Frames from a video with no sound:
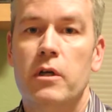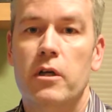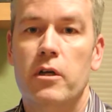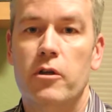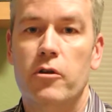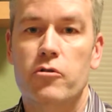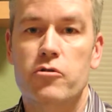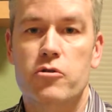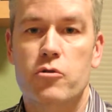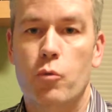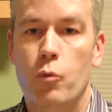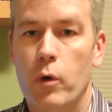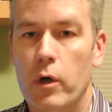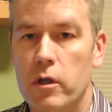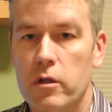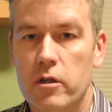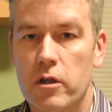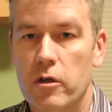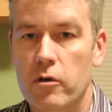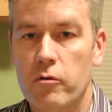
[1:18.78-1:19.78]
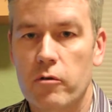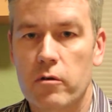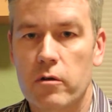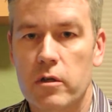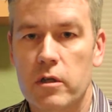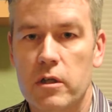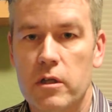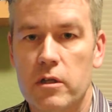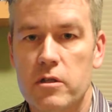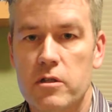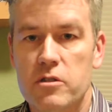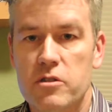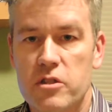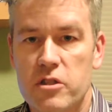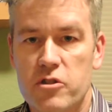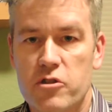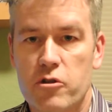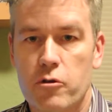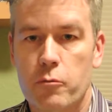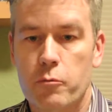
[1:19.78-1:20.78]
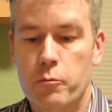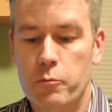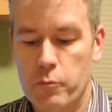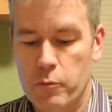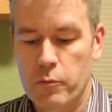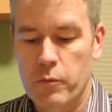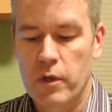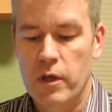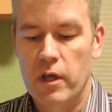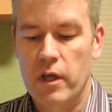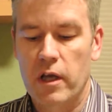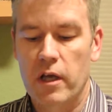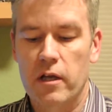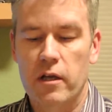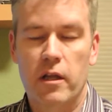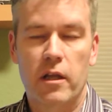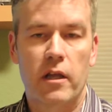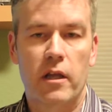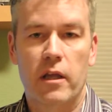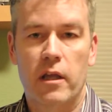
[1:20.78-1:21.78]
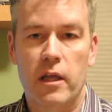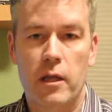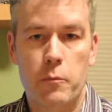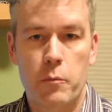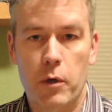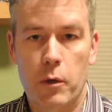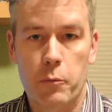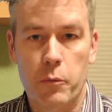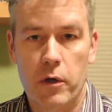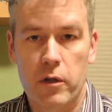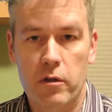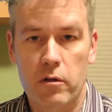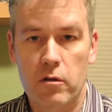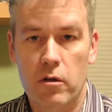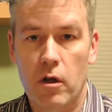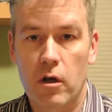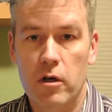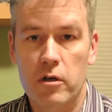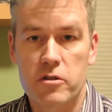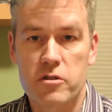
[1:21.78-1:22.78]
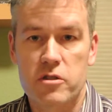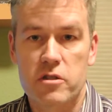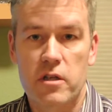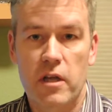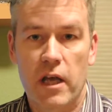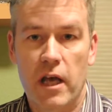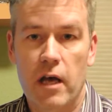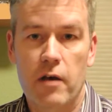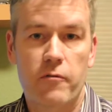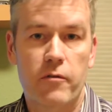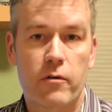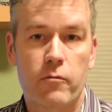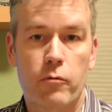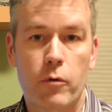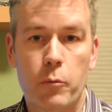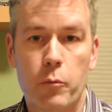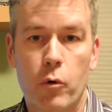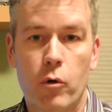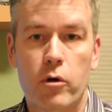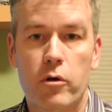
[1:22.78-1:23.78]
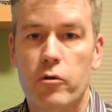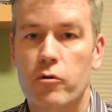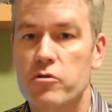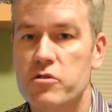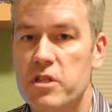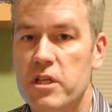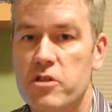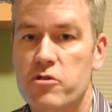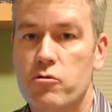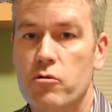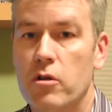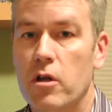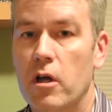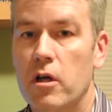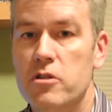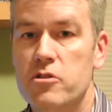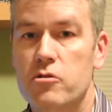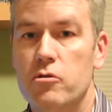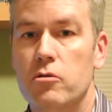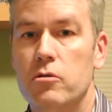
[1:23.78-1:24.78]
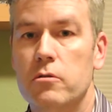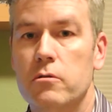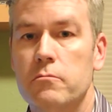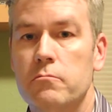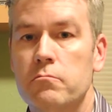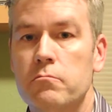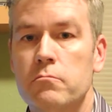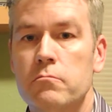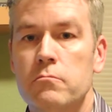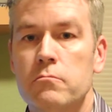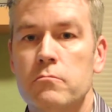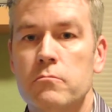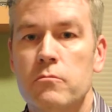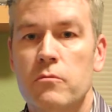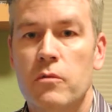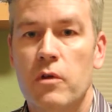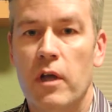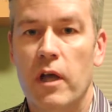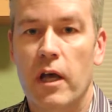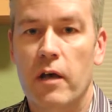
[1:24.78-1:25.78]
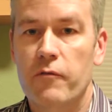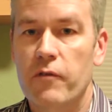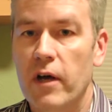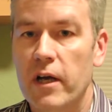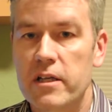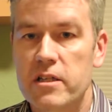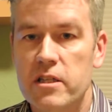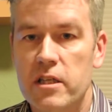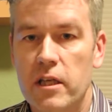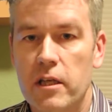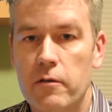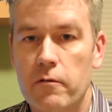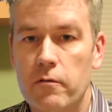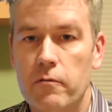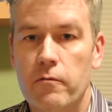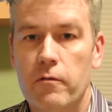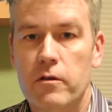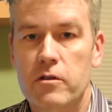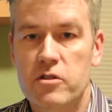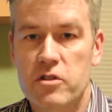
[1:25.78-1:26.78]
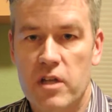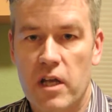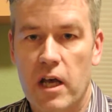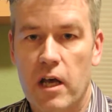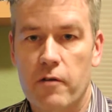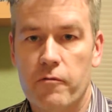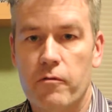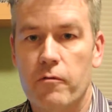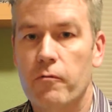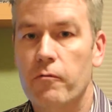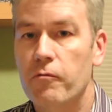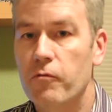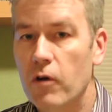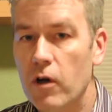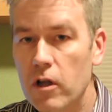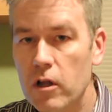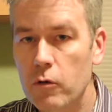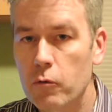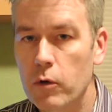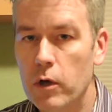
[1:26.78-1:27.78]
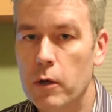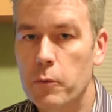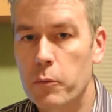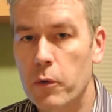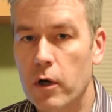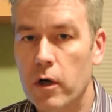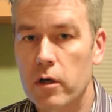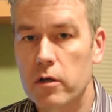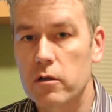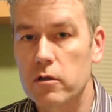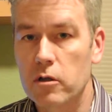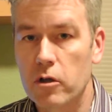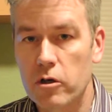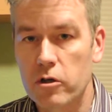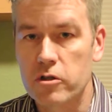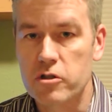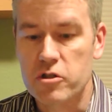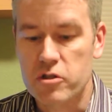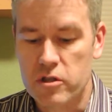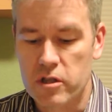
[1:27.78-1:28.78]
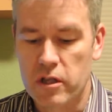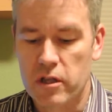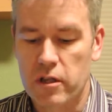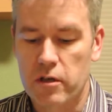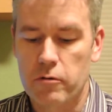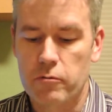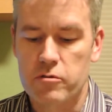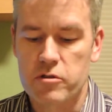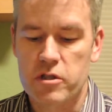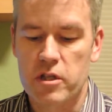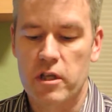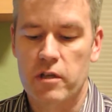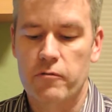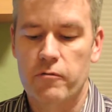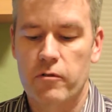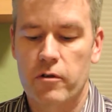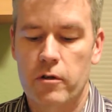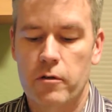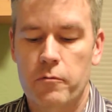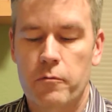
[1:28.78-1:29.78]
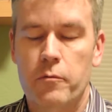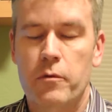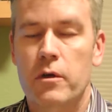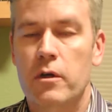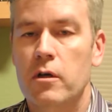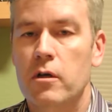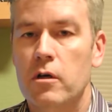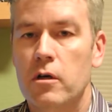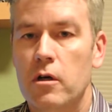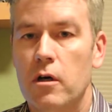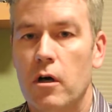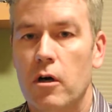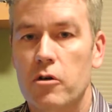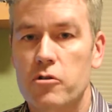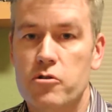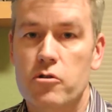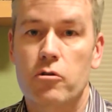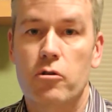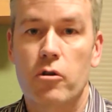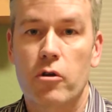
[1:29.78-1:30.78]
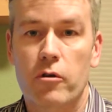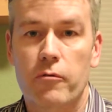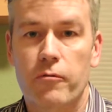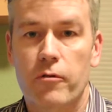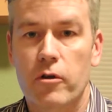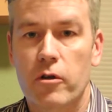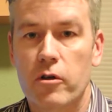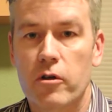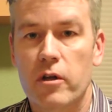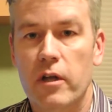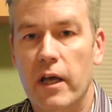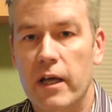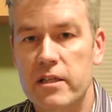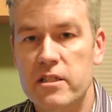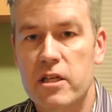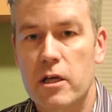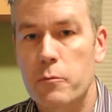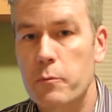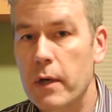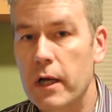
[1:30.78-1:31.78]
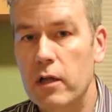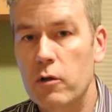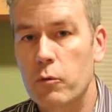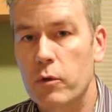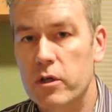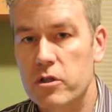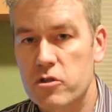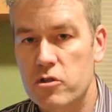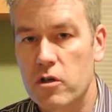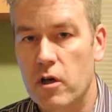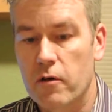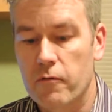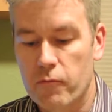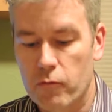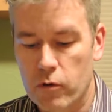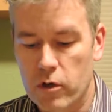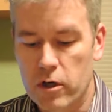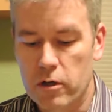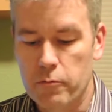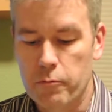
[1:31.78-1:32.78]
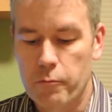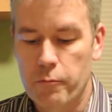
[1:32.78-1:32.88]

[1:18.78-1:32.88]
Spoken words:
Use a well-known system and keep up on the logs. Have it report to a central console. Have IT staff follow up on alerts that they're received. Also look for good anti-malware software.